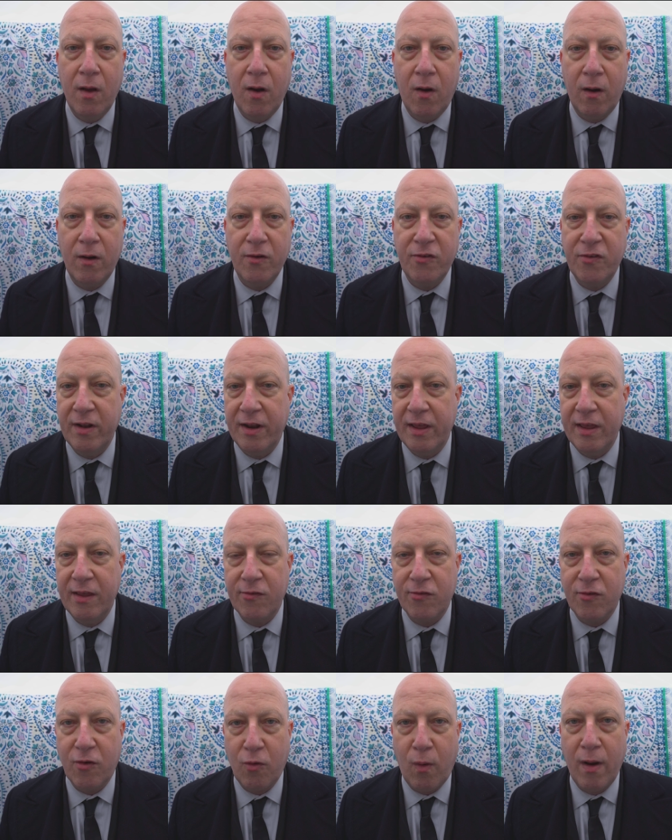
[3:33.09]
Our city
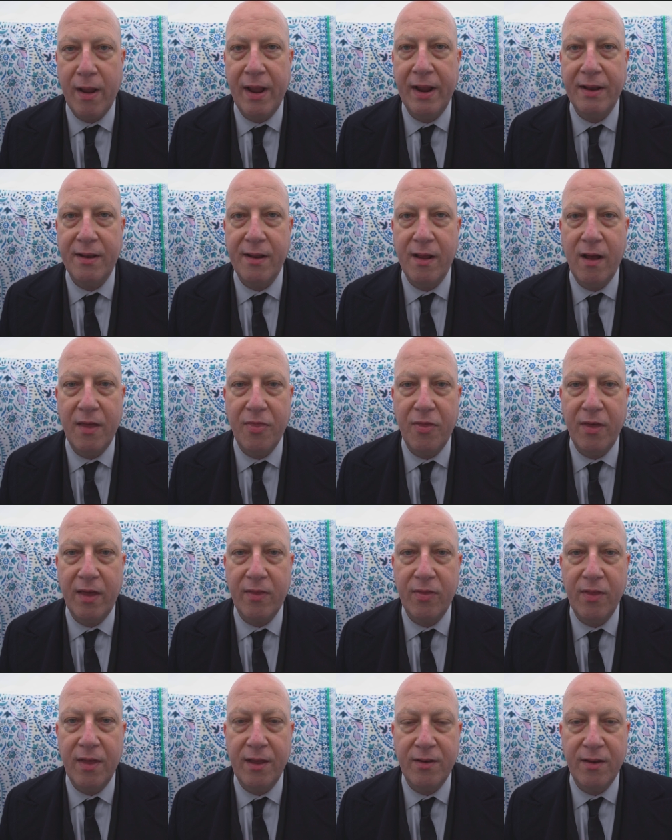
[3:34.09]
is great. I
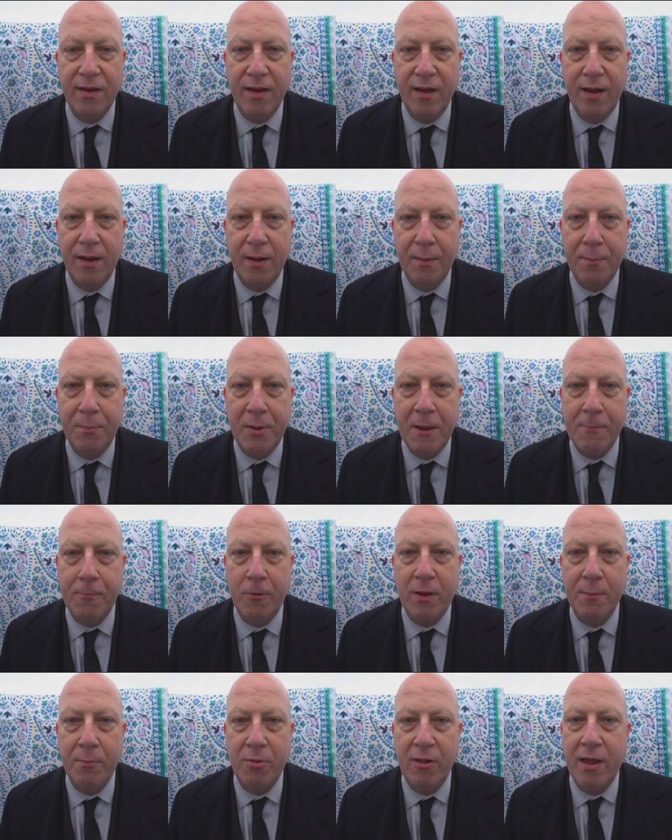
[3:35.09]
think that
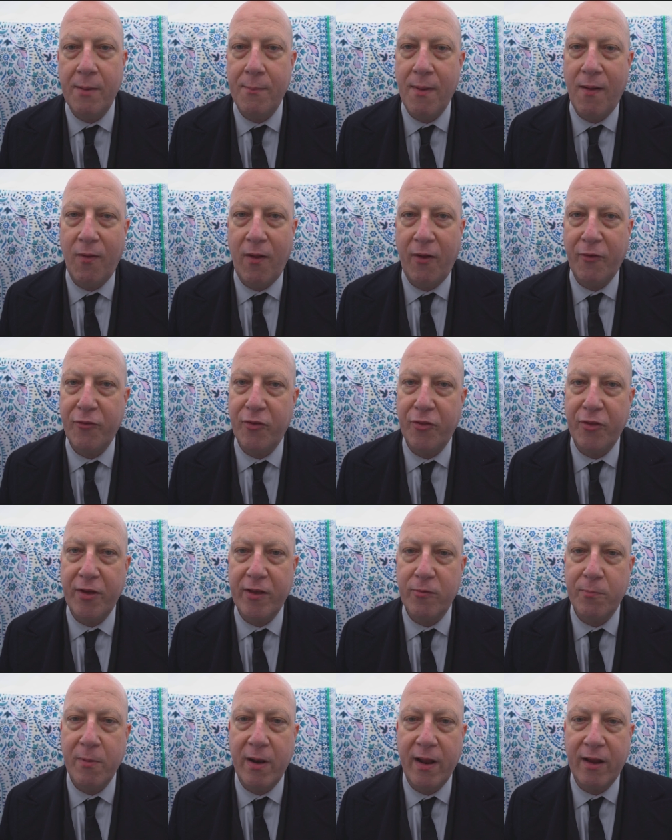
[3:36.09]
people complain about lots of
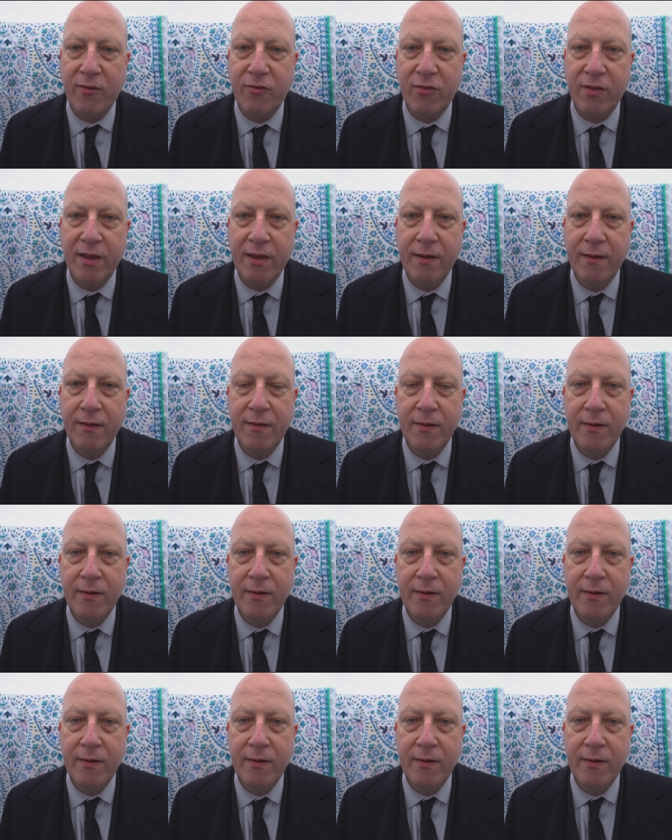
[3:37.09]
things, but actually,